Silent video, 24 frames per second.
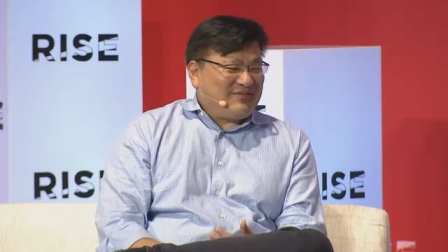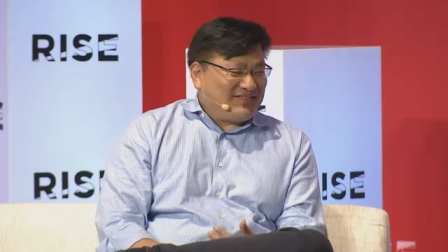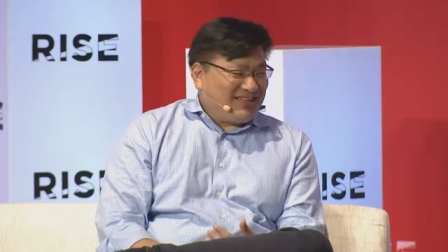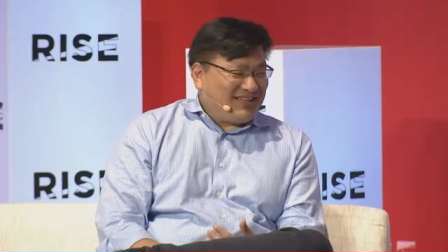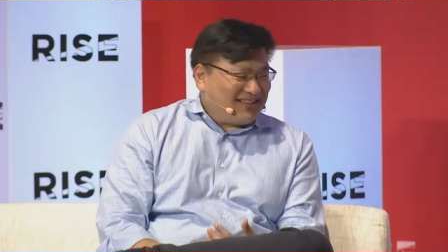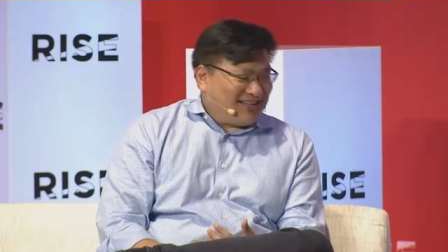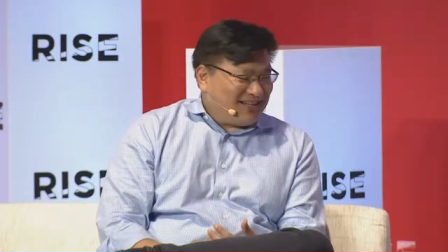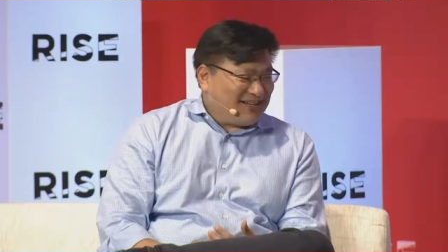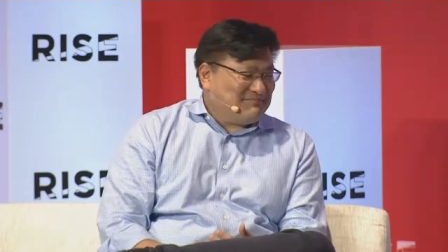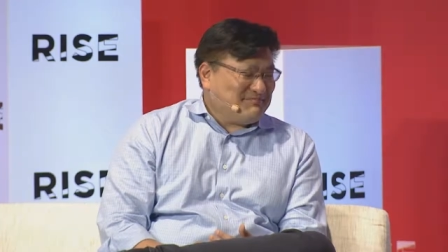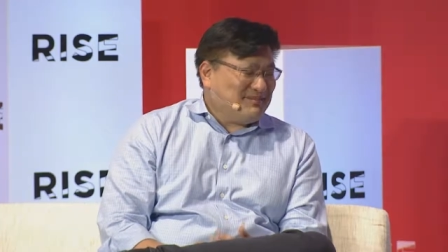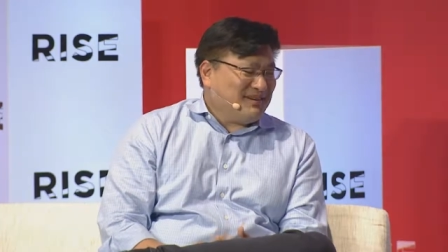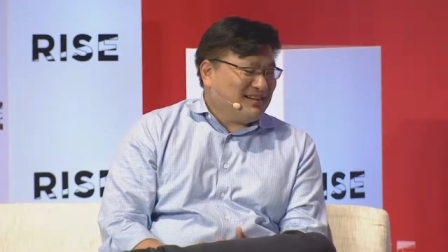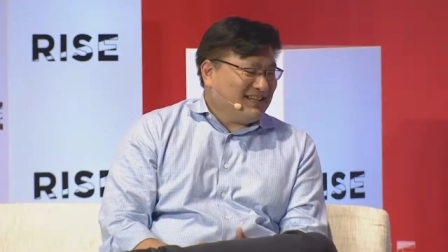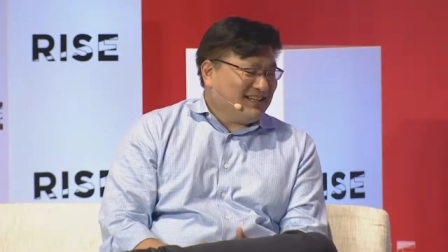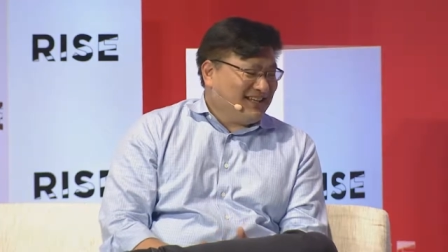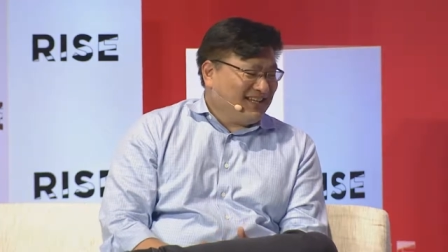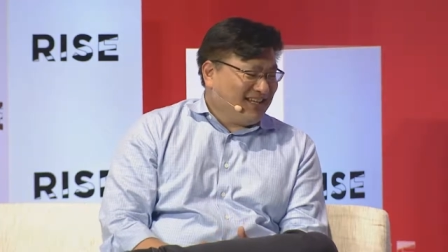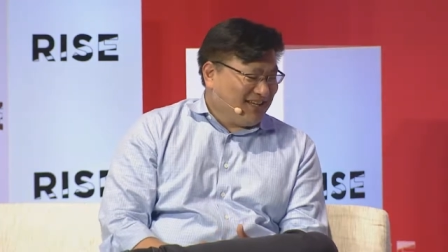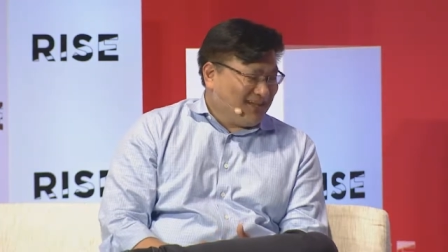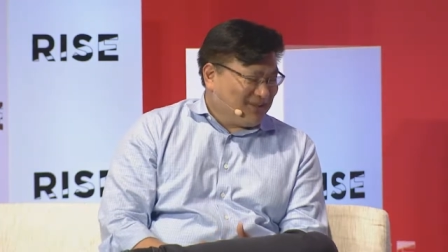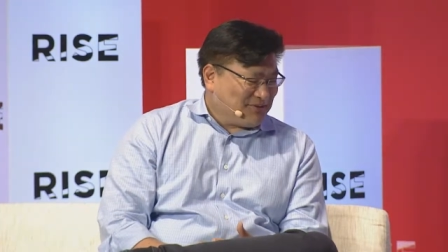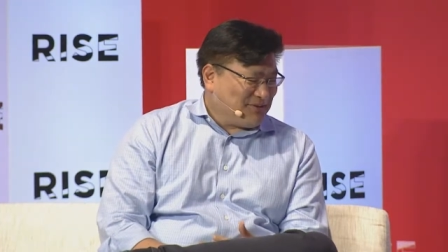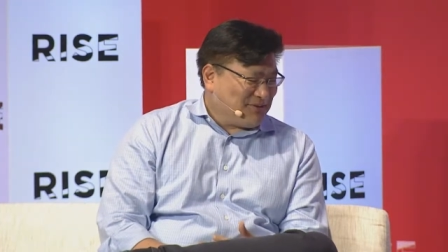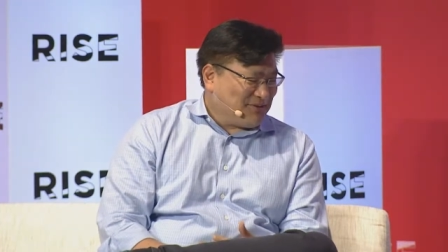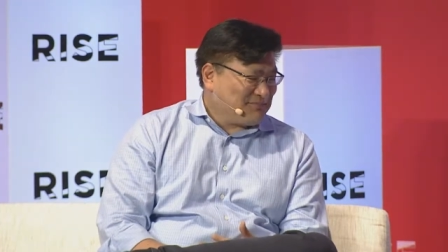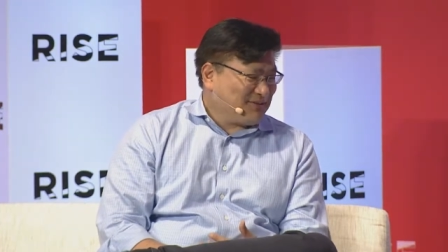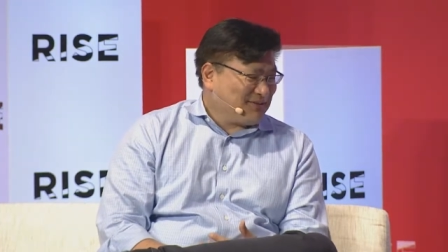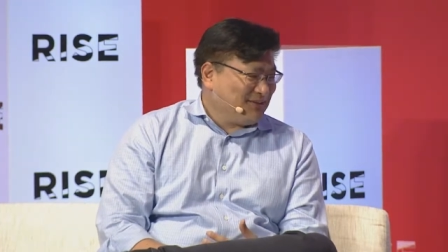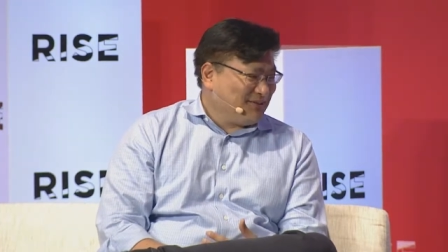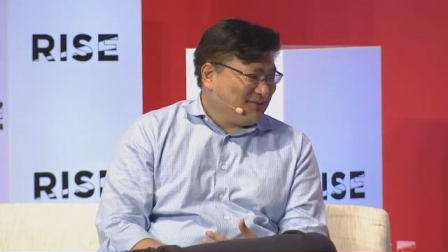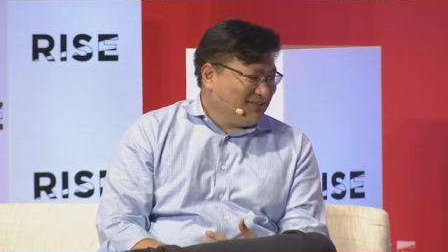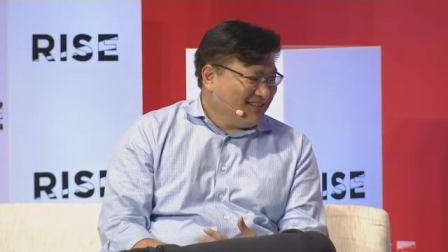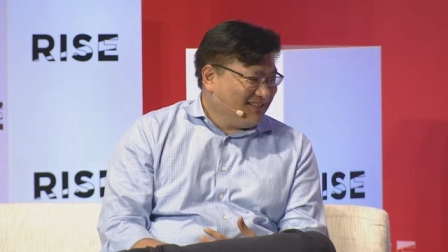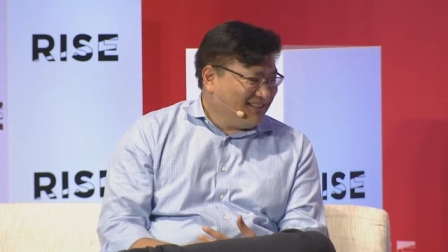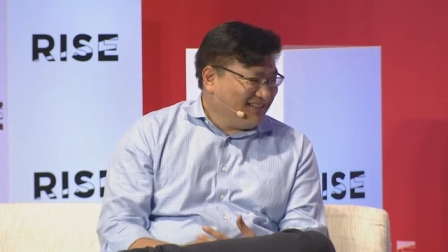a lot of money in
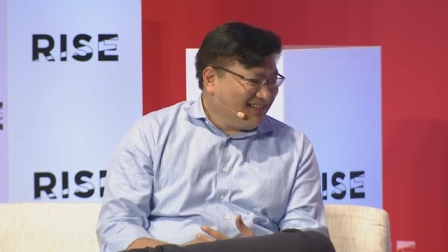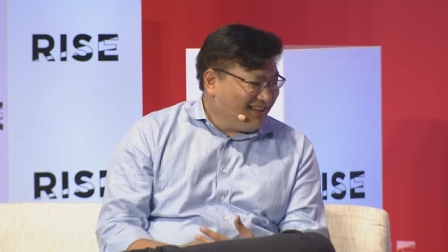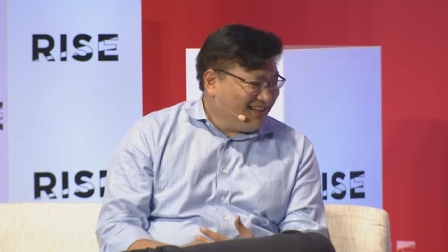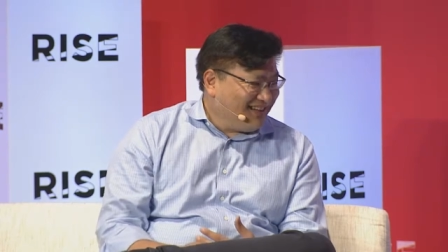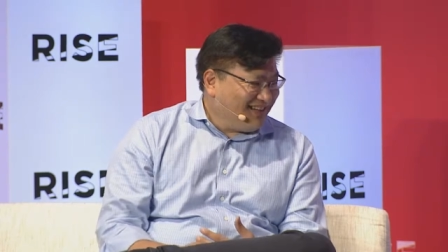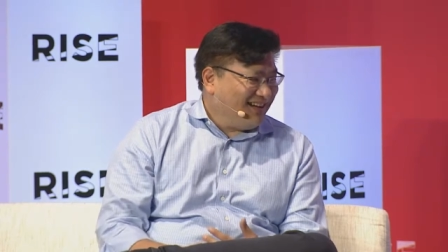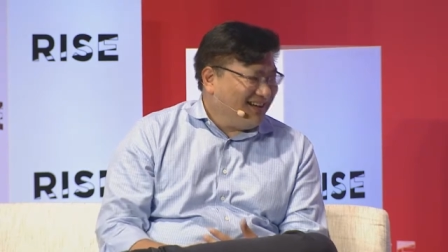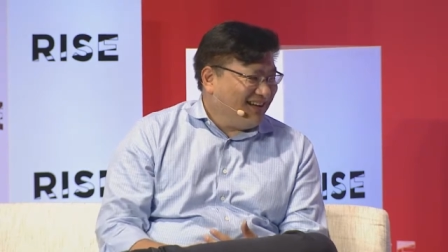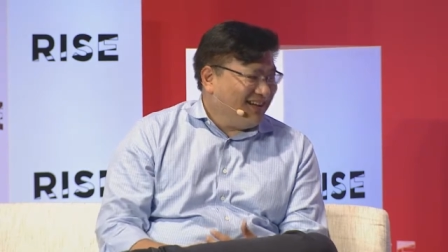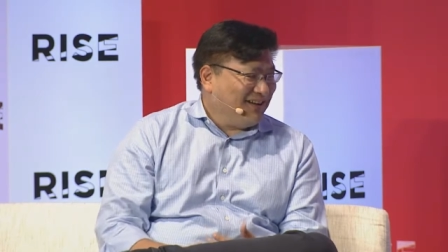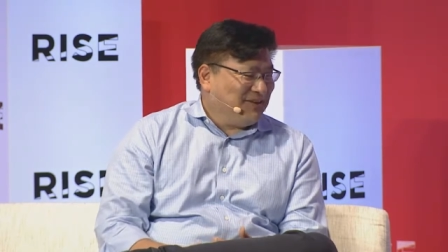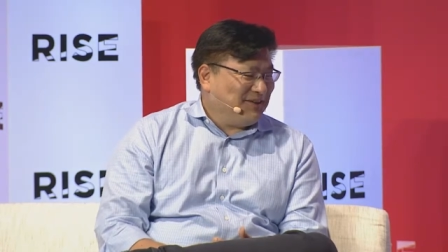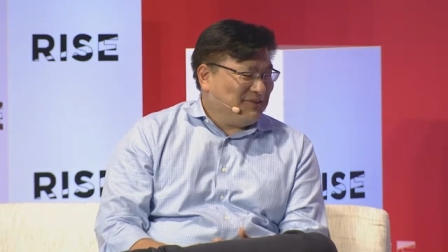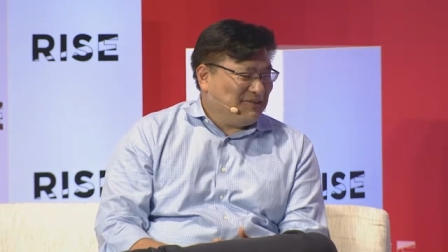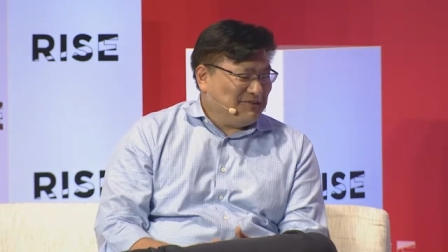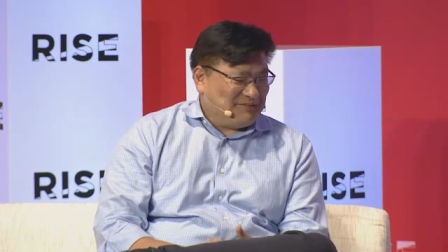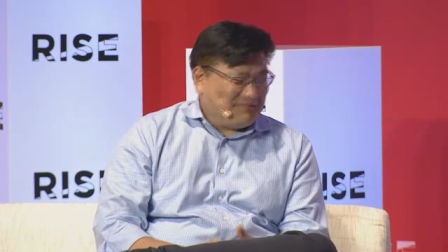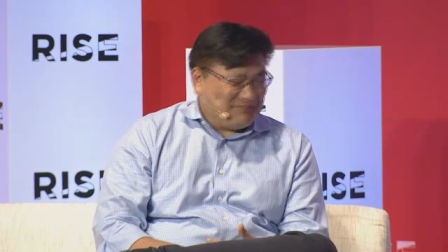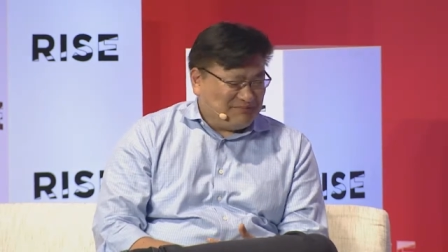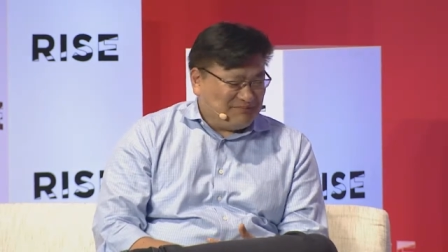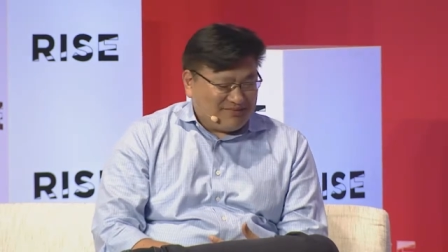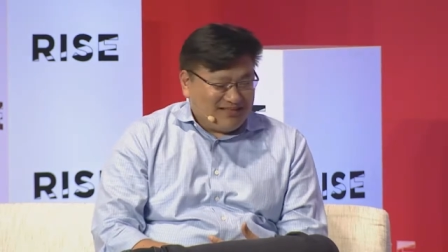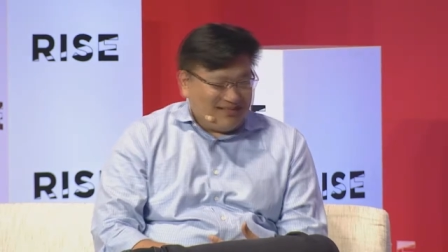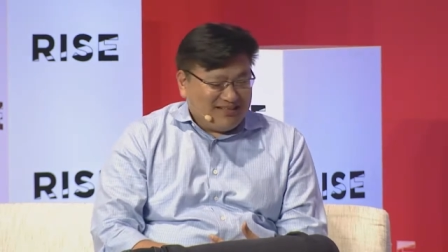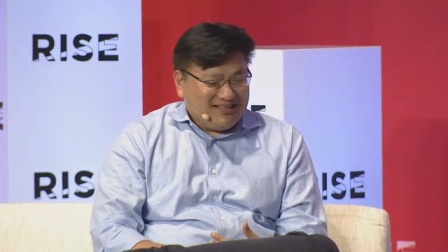crypto. Um,